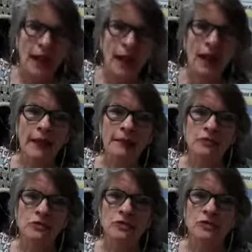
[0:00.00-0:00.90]
And
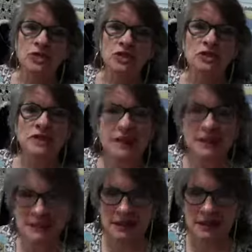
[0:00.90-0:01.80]
there's no such thing
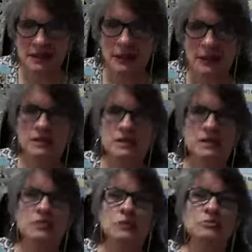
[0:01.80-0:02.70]
as
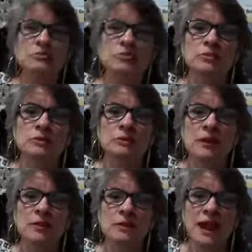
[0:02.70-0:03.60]
conspiracy. It was,
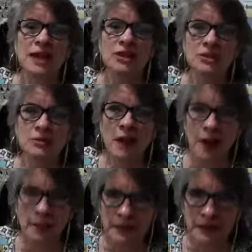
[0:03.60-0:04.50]
it was actually
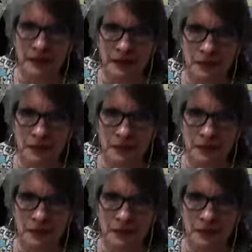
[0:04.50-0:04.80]
populated